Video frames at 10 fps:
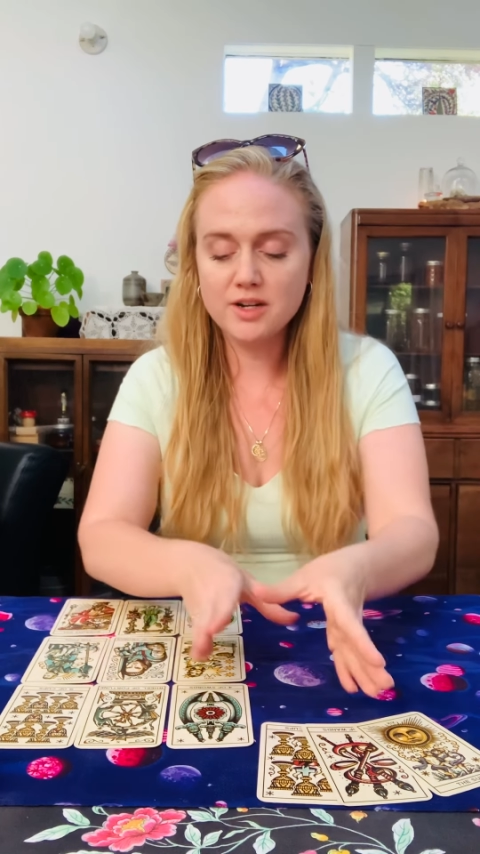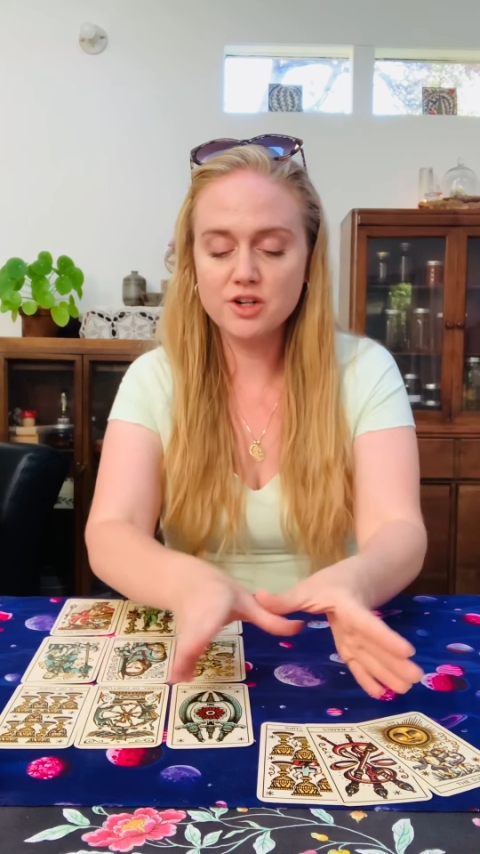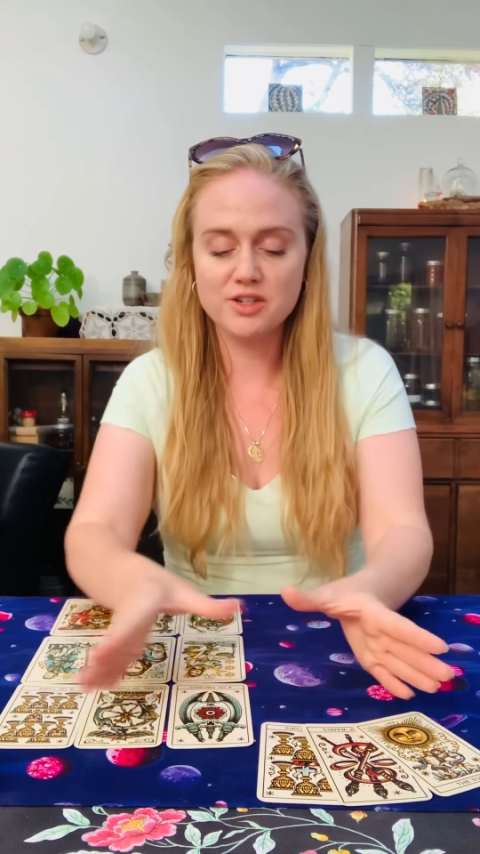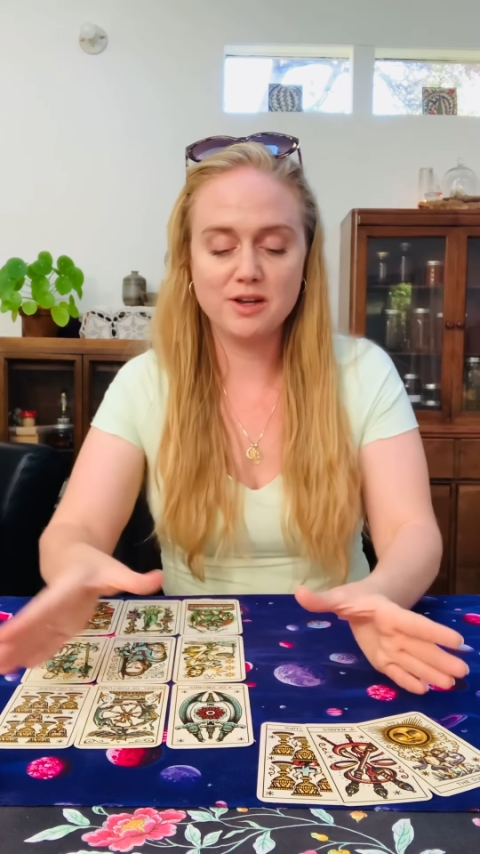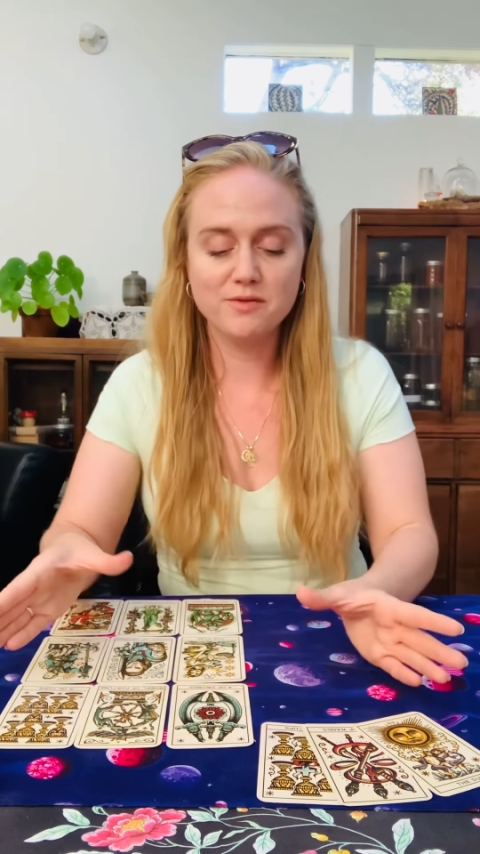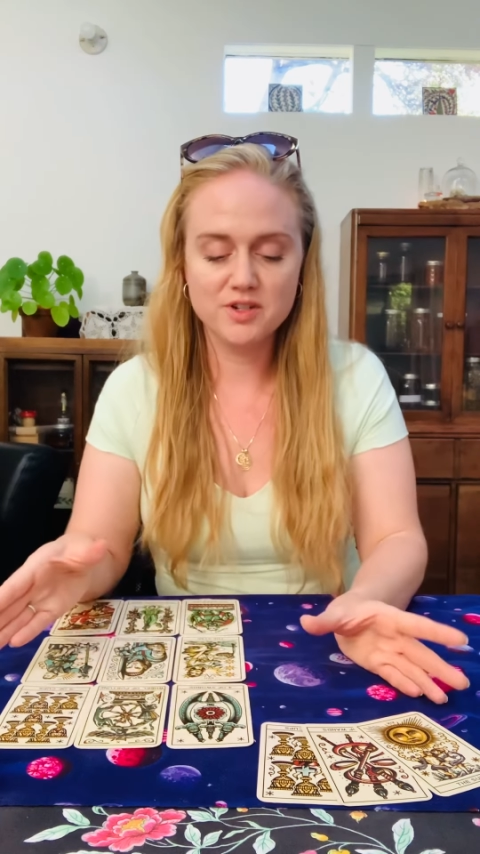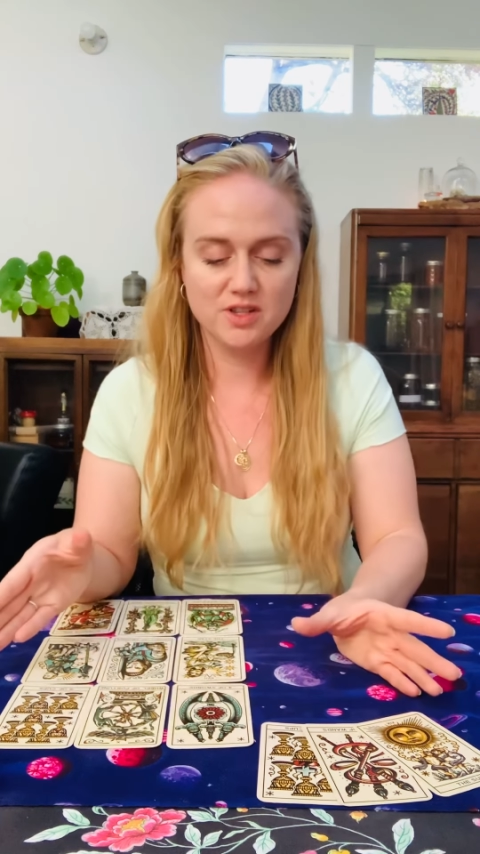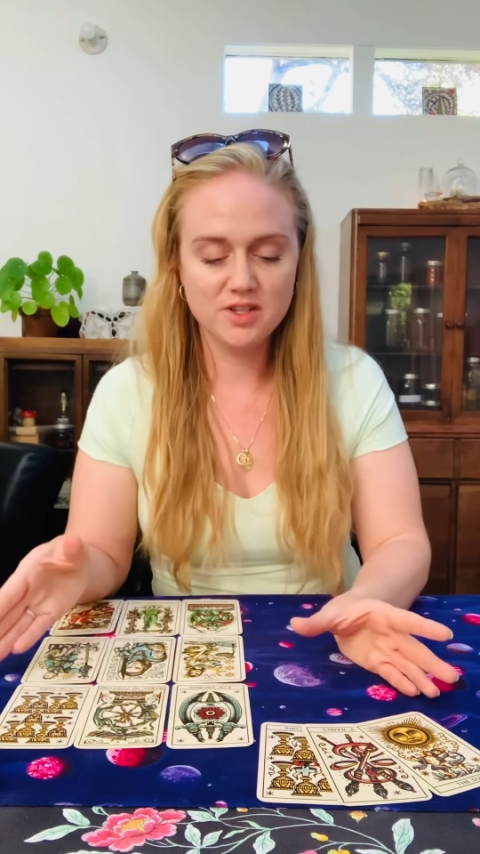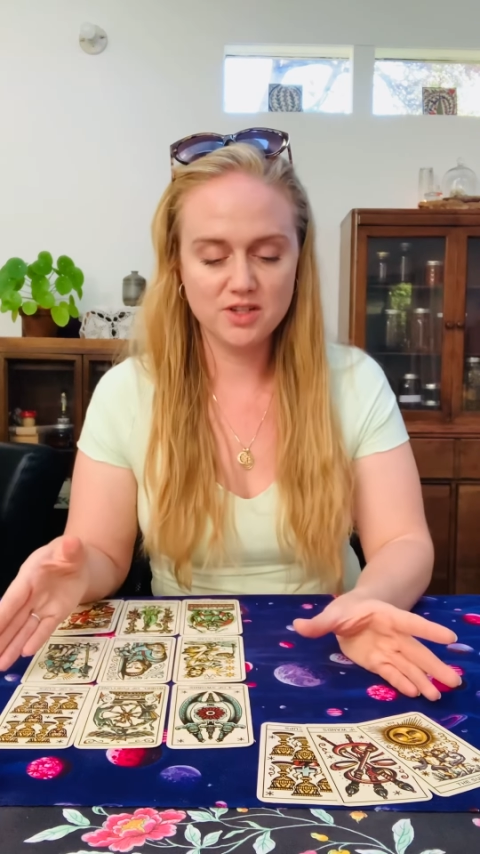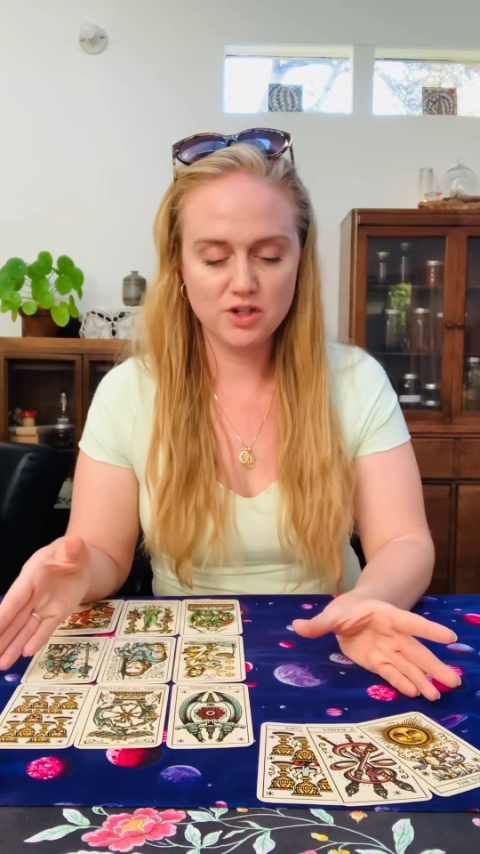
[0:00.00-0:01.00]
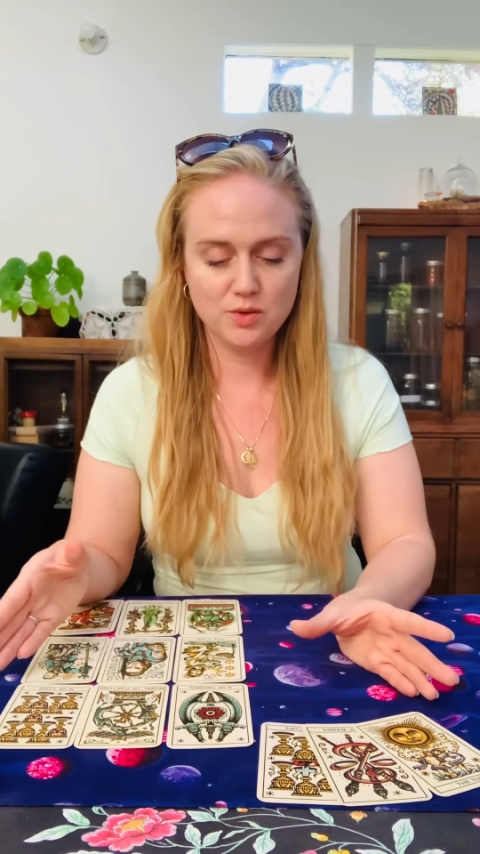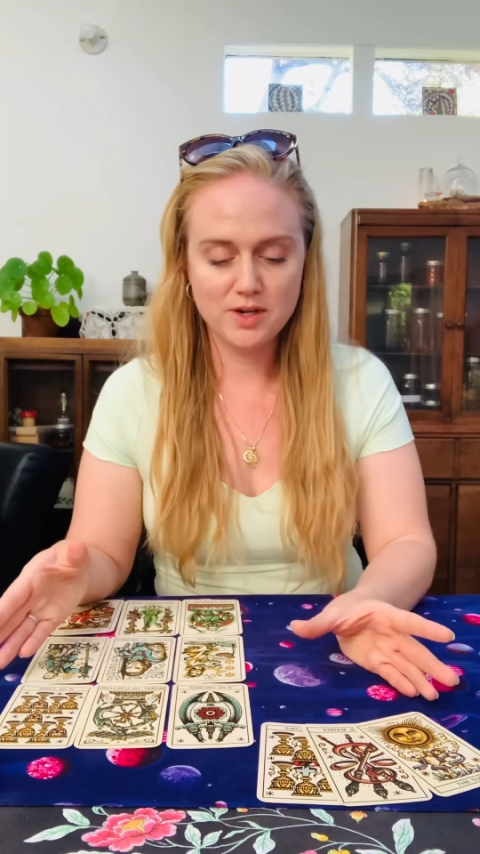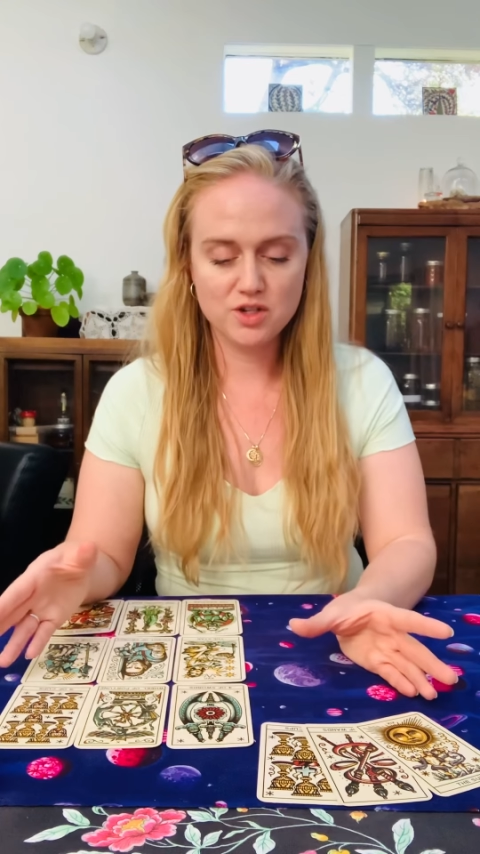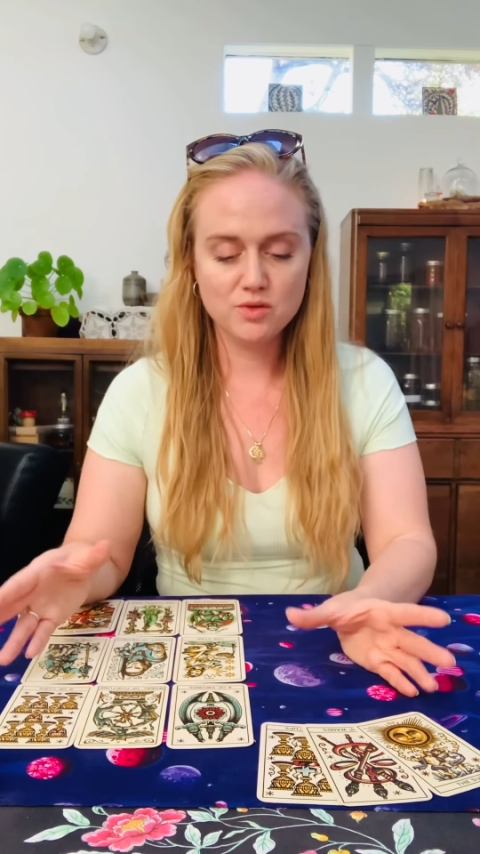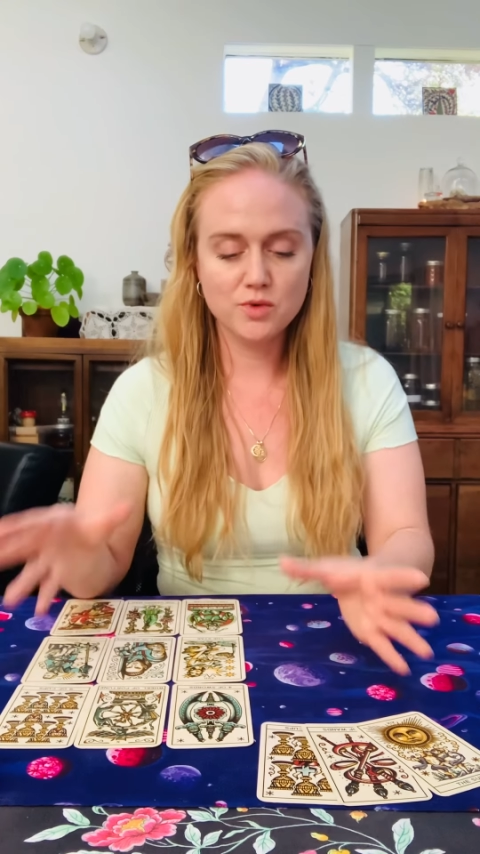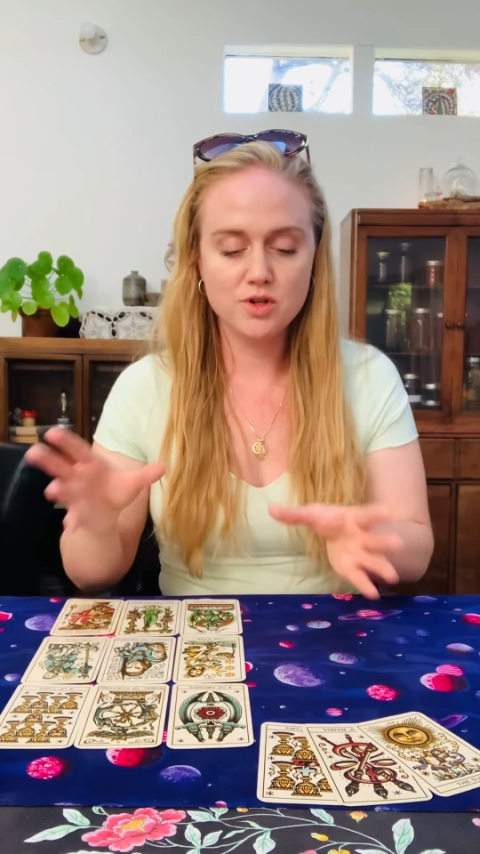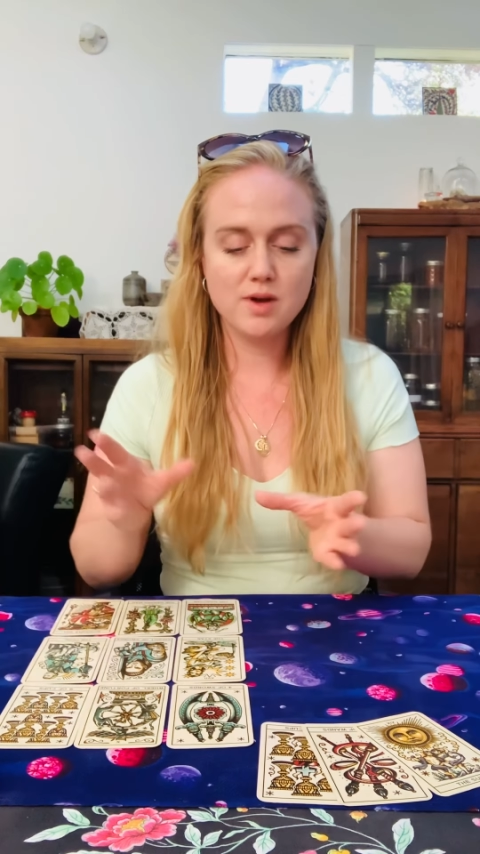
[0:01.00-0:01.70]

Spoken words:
yourself into the situation where you